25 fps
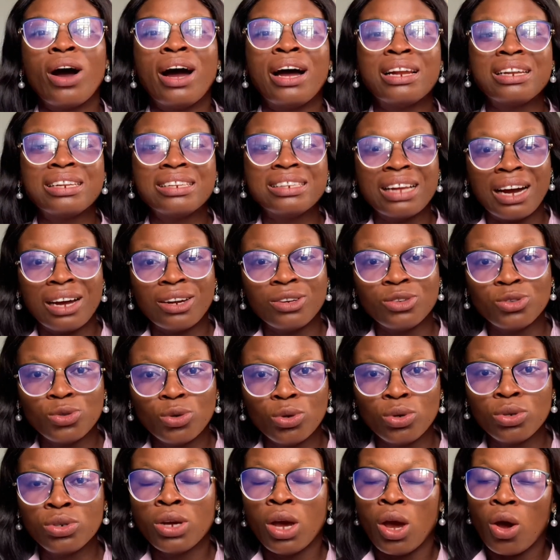and
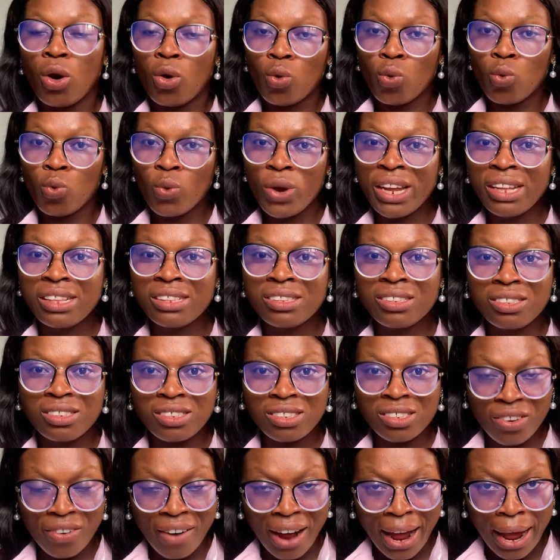download
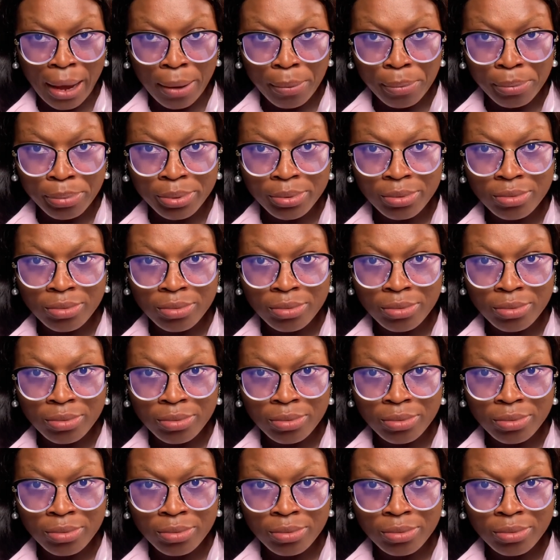Windscribe.